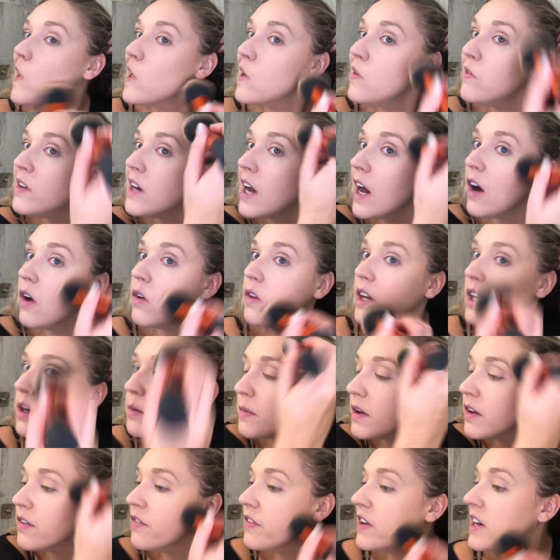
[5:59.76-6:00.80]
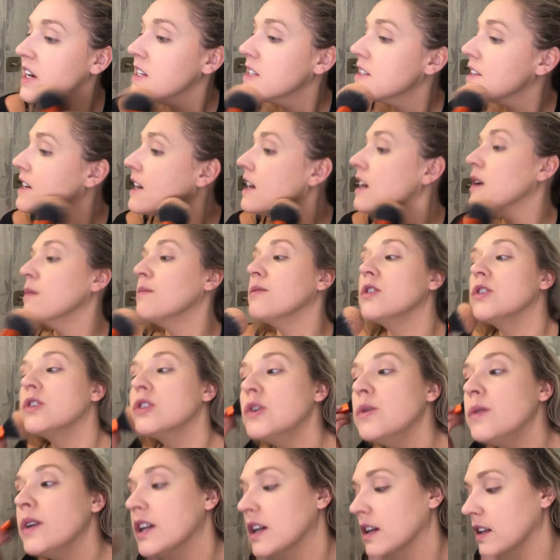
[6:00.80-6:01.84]
kind of an outline of my face. Again, I'm just
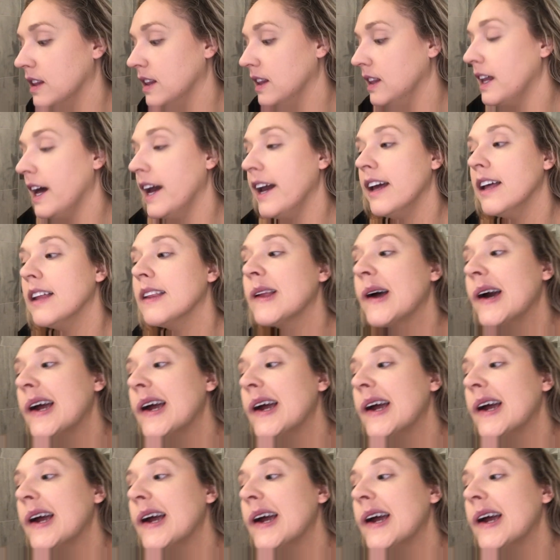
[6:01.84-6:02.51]
doing a light